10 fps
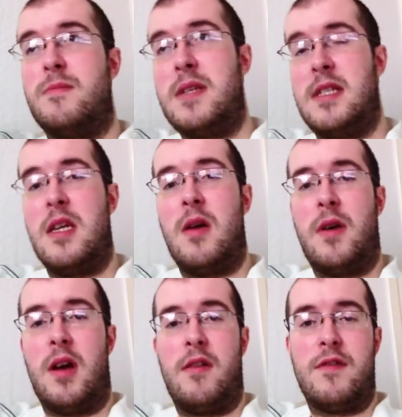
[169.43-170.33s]
busy
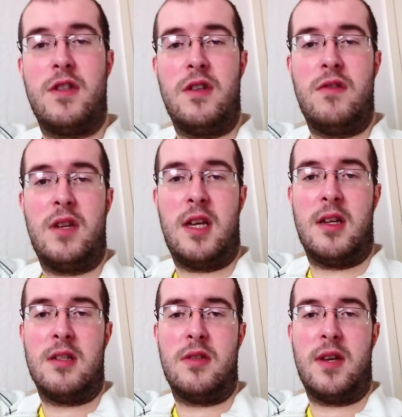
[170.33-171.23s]
going off to uni
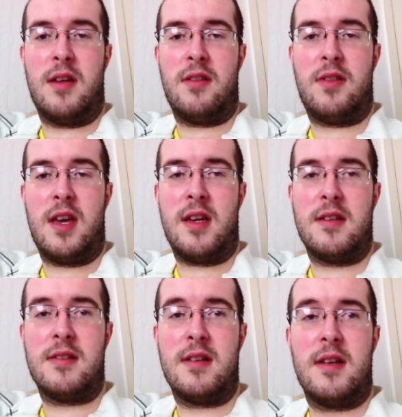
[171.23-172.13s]
and doing other
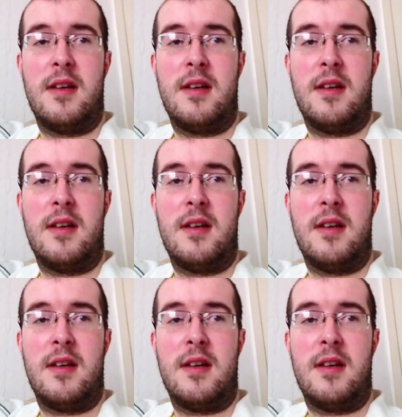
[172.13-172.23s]
things,